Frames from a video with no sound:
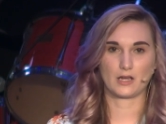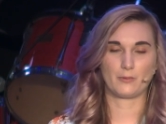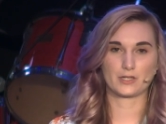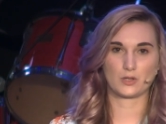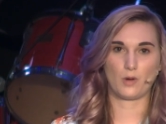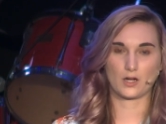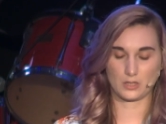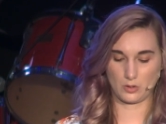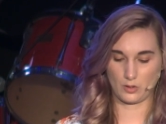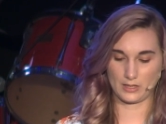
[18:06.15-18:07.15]
and want to walk
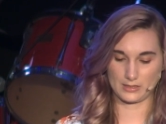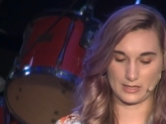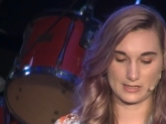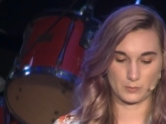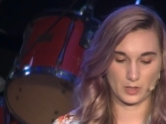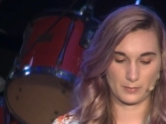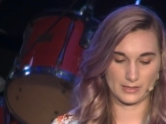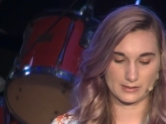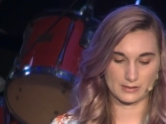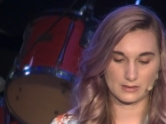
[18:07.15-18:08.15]
according to his
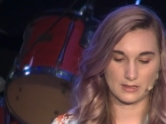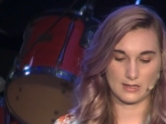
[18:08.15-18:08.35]
purpose.